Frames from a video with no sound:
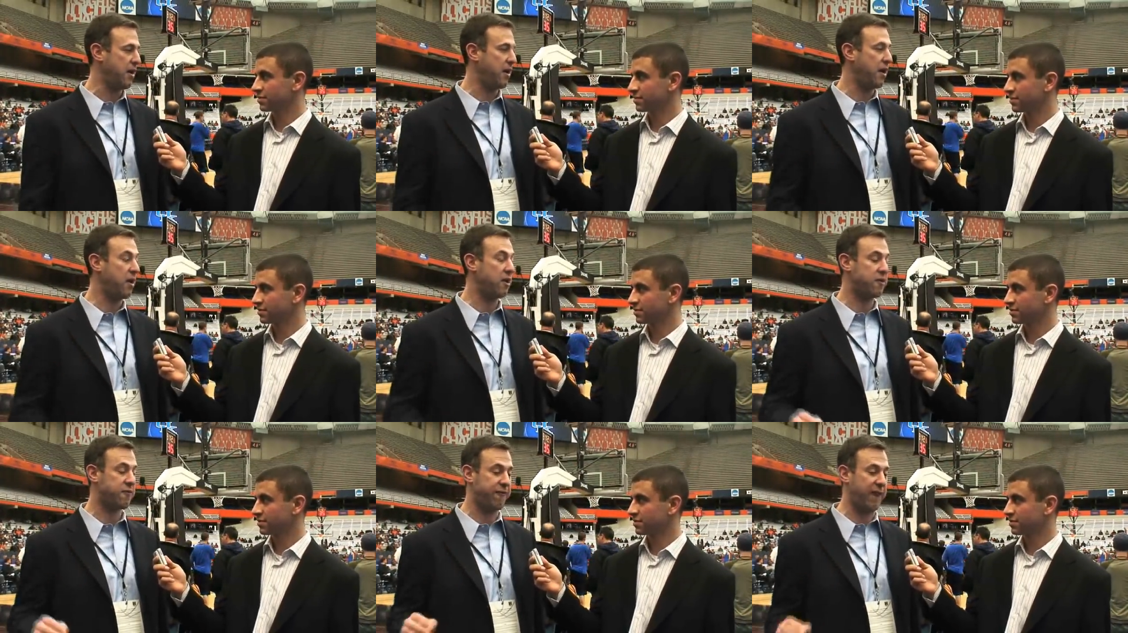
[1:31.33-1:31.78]

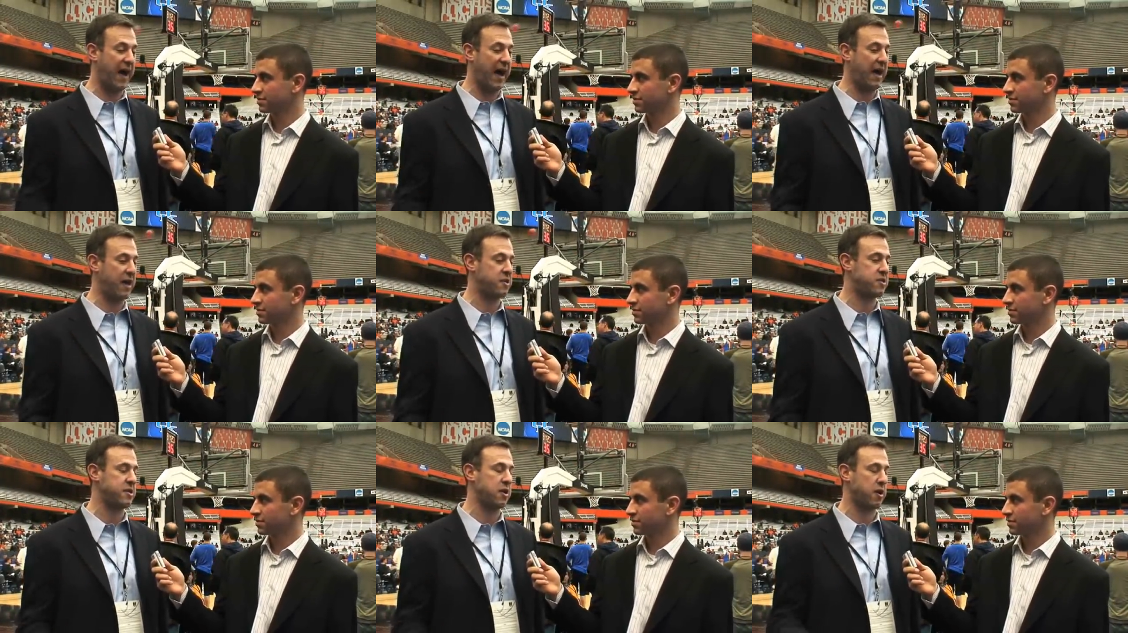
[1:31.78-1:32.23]
Speaker 1: He's
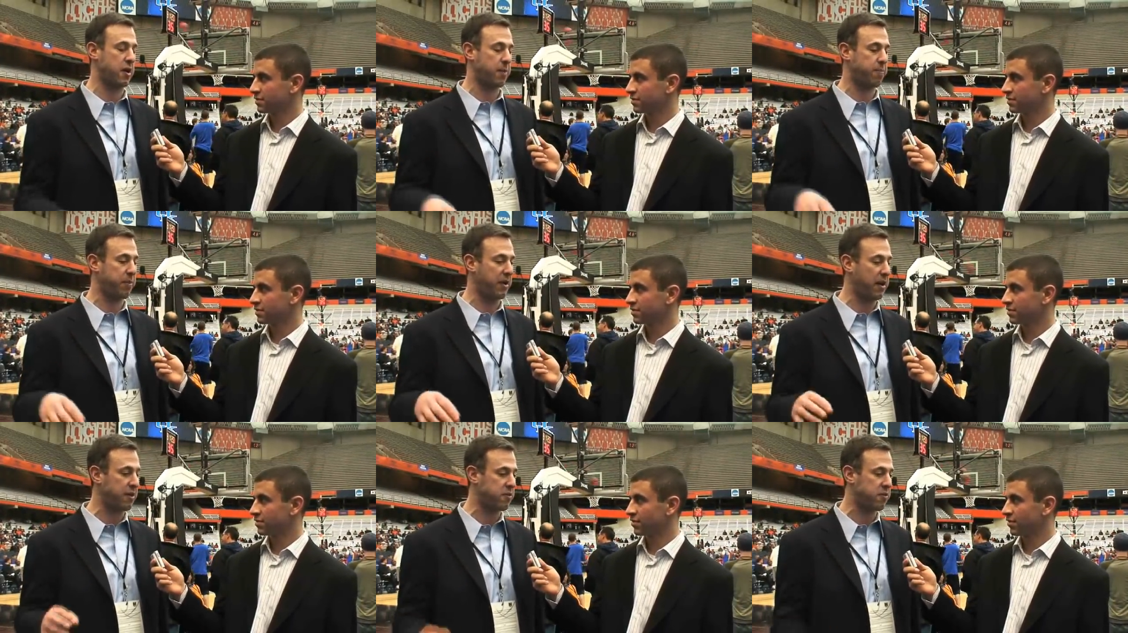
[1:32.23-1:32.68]
fast.
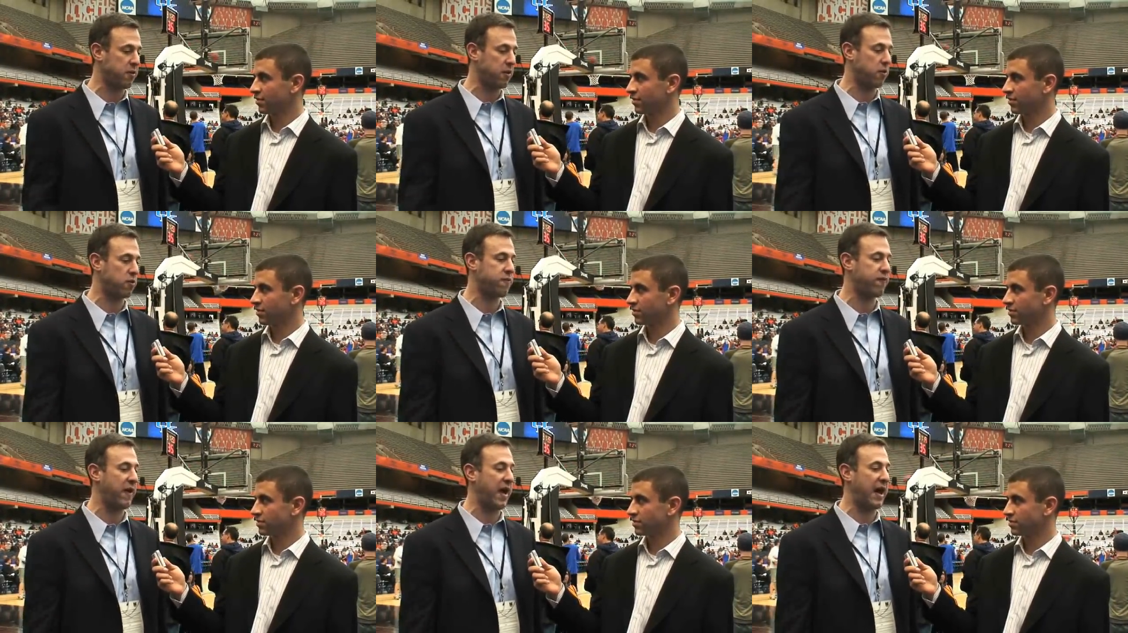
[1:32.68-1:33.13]
Eric
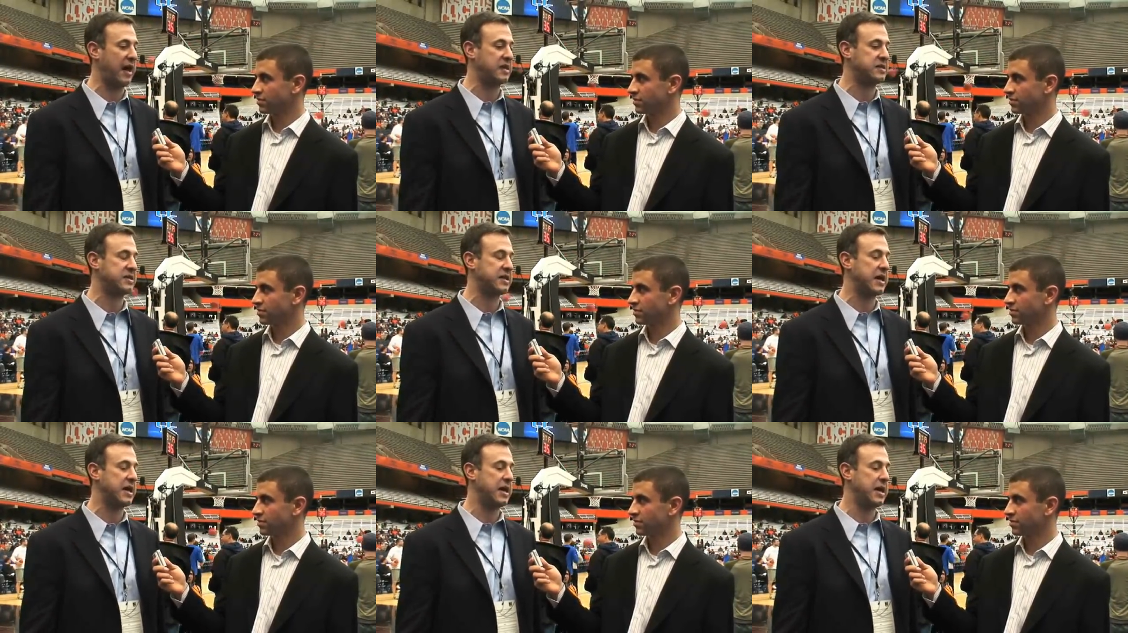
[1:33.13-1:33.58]
Bledsoe's
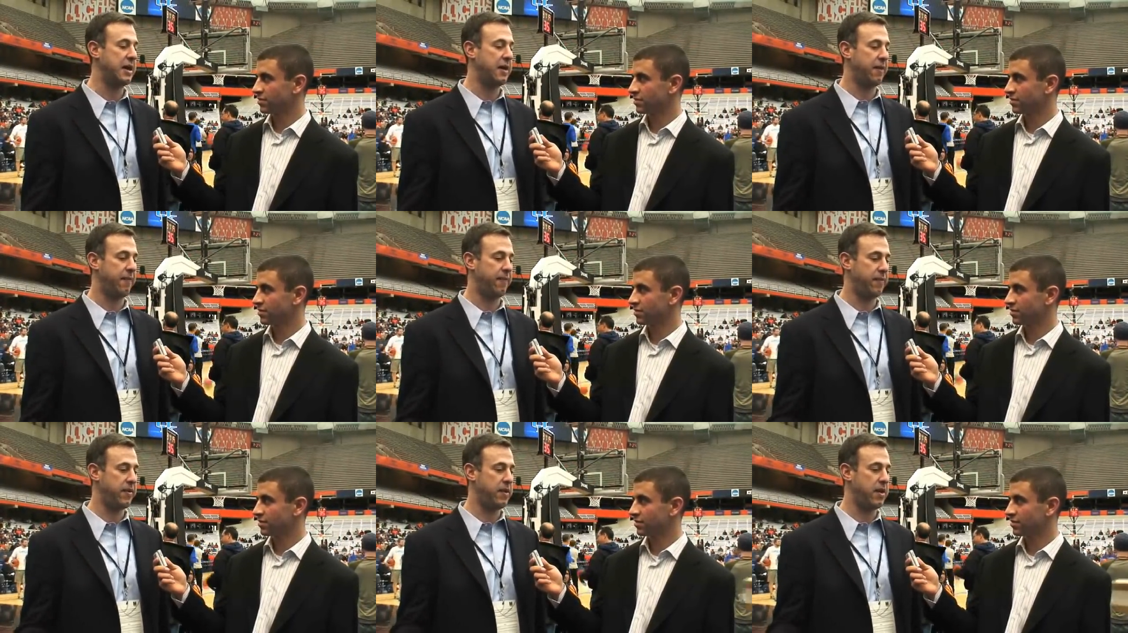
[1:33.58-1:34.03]
fast
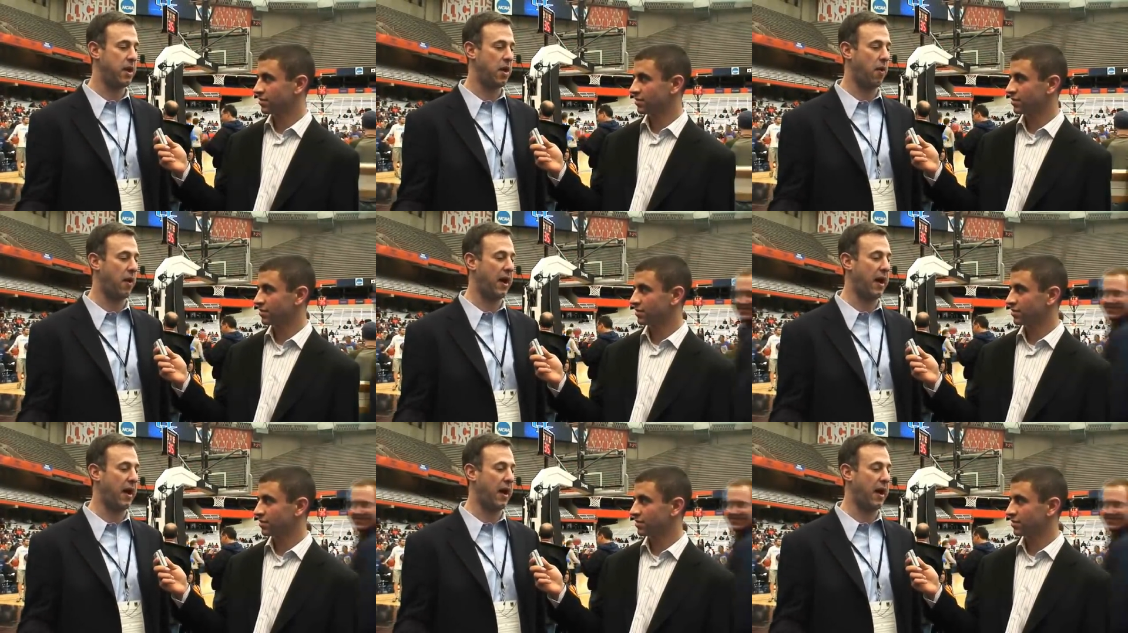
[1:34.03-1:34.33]
you know,